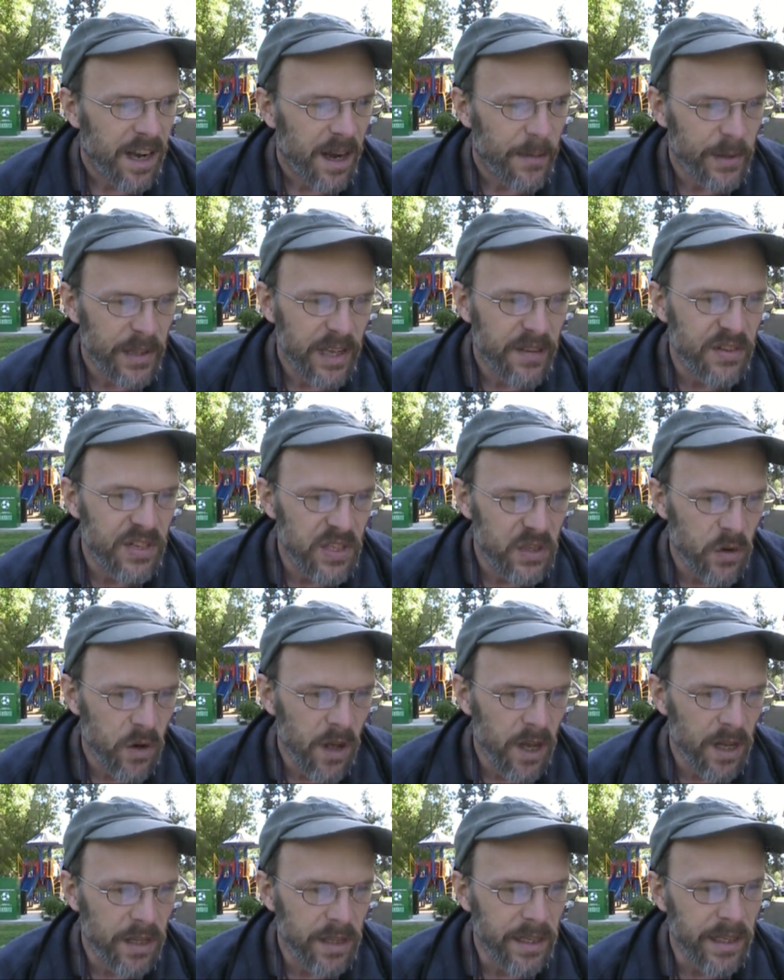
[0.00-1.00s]
I believe
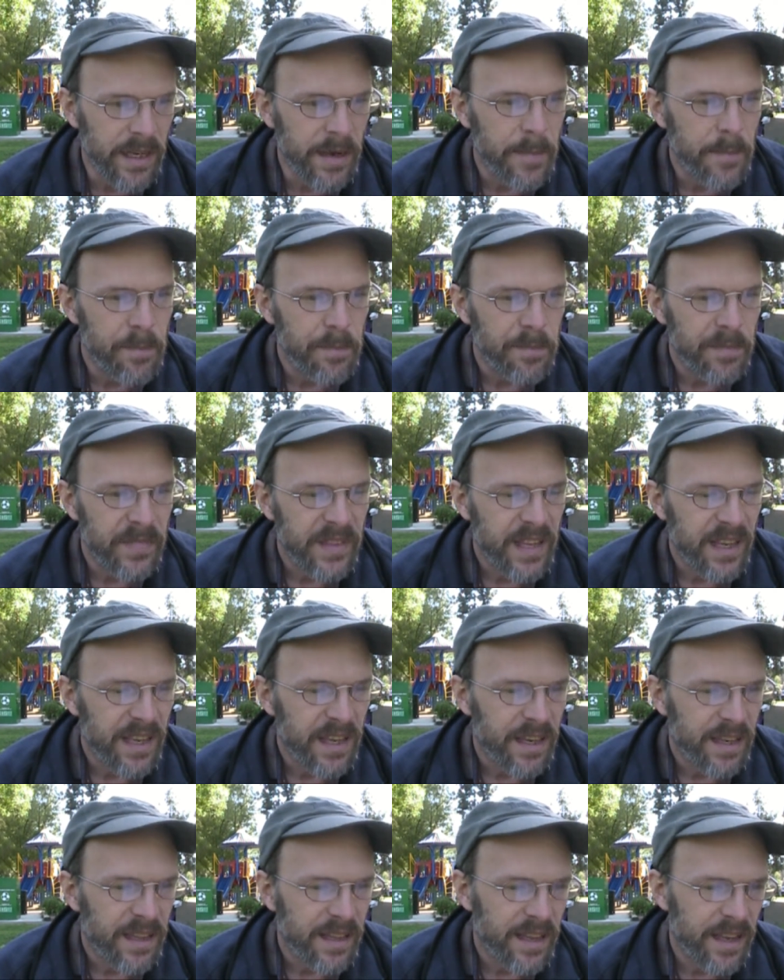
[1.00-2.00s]
strongly
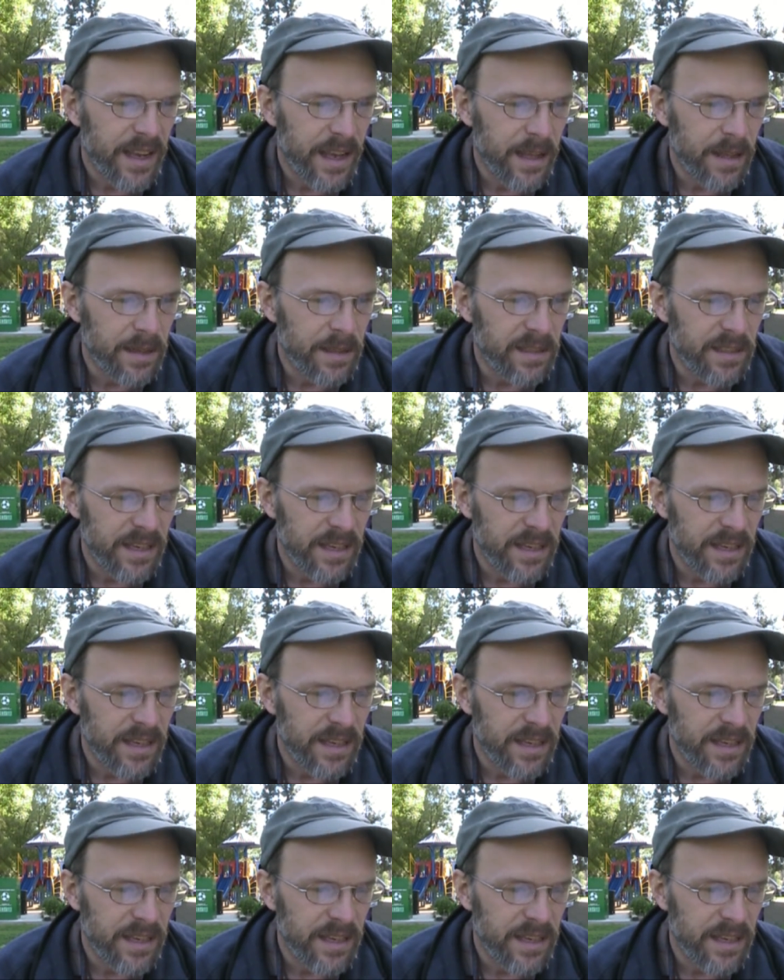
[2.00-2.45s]
in the L